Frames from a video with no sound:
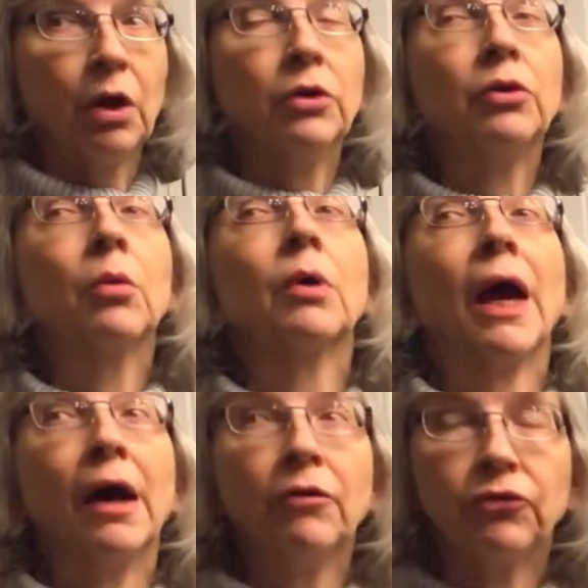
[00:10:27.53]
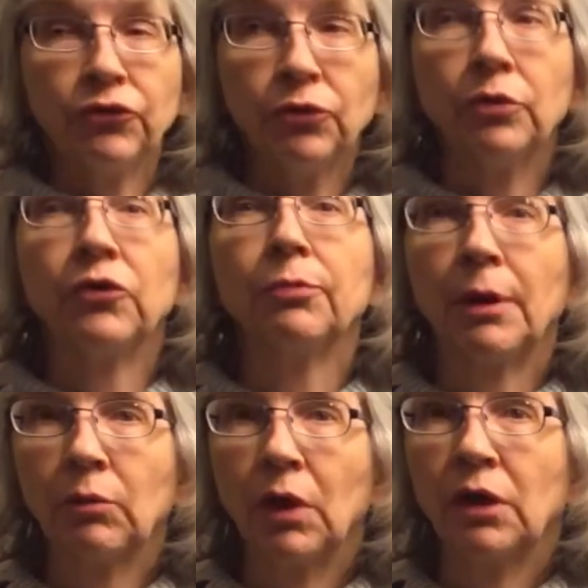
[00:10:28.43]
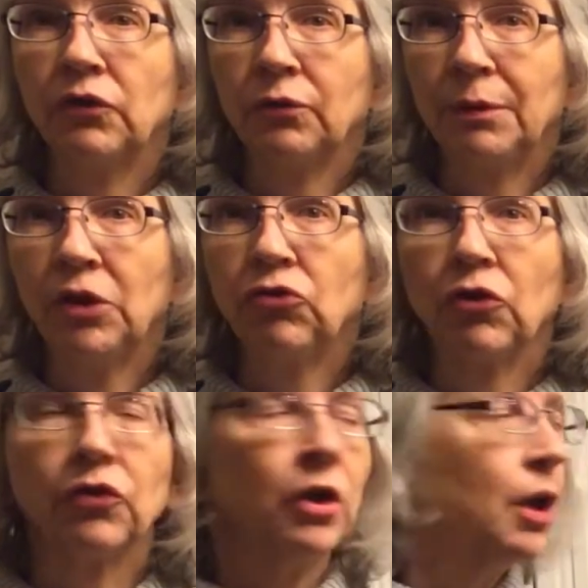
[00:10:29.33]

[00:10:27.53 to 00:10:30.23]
You'll have students memorize speeches.